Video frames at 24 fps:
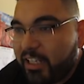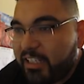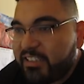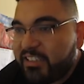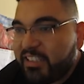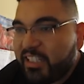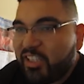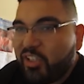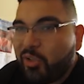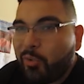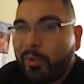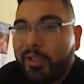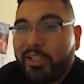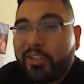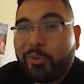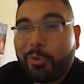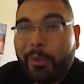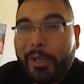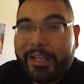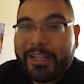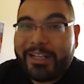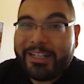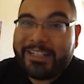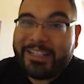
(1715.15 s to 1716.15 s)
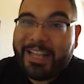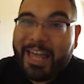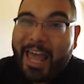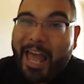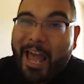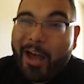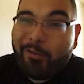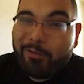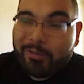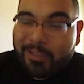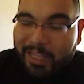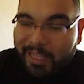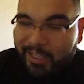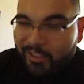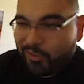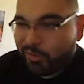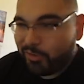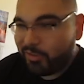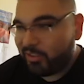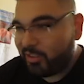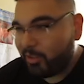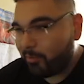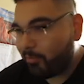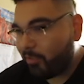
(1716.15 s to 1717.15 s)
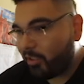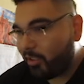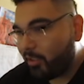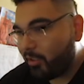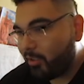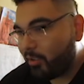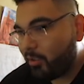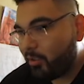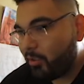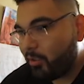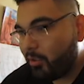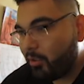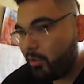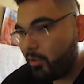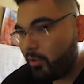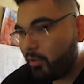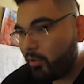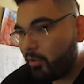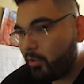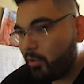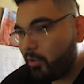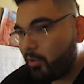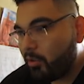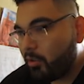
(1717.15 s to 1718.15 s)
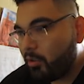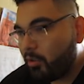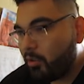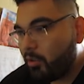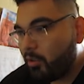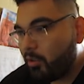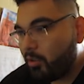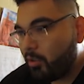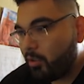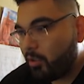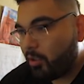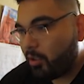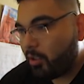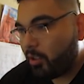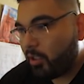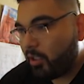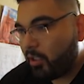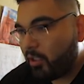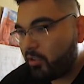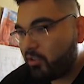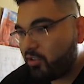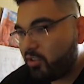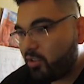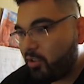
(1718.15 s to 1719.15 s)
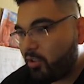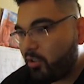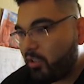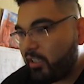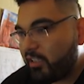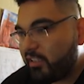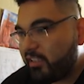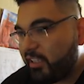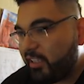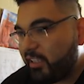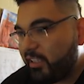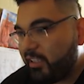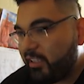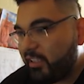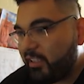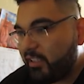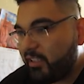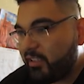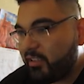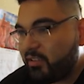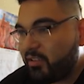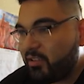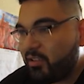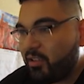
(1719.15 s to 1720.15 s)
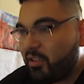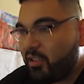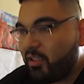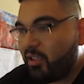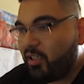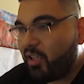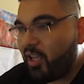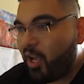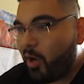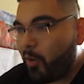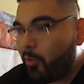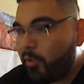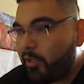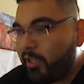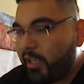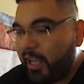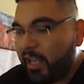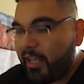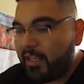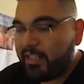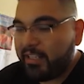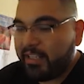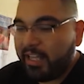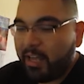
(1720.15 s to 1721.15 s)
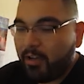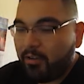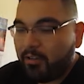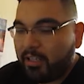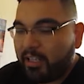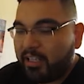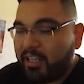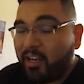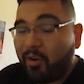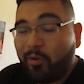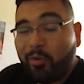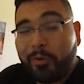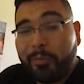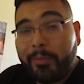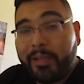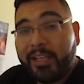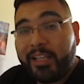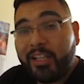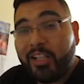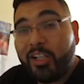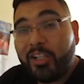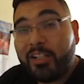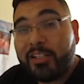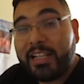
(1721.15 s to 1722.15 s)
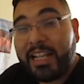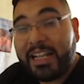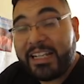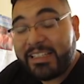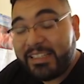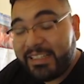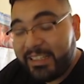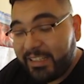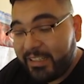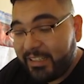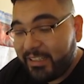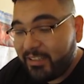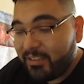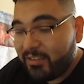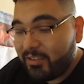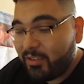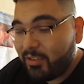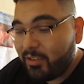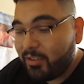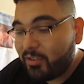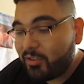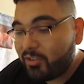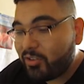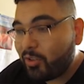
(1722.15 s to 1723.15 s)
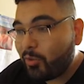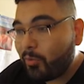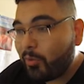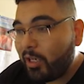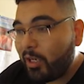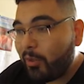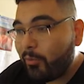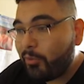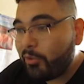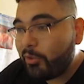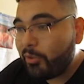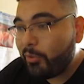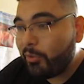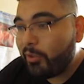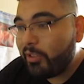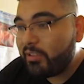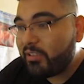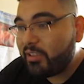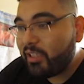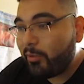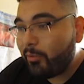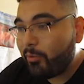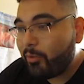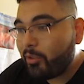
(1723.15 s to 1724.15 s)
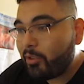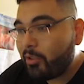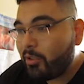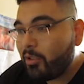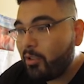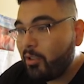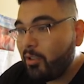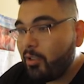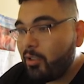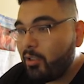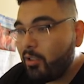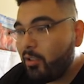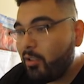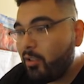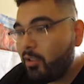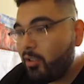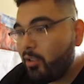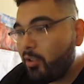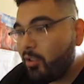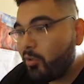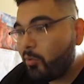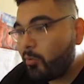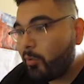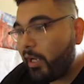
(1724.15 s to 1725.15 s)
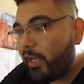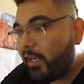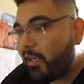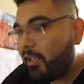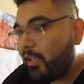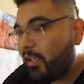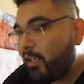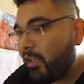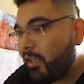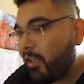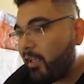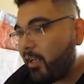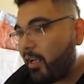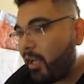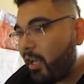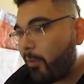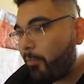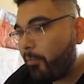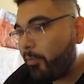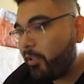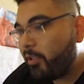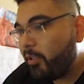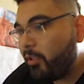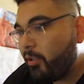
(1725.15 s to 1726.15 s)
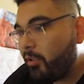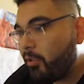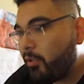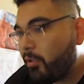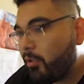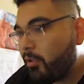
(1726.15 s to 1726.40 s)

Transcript: let's say you want to add an outline to something. All right, so let's say this, I wanna add an outline, I wanna make it look like this. So what I would do is I would right click and copy,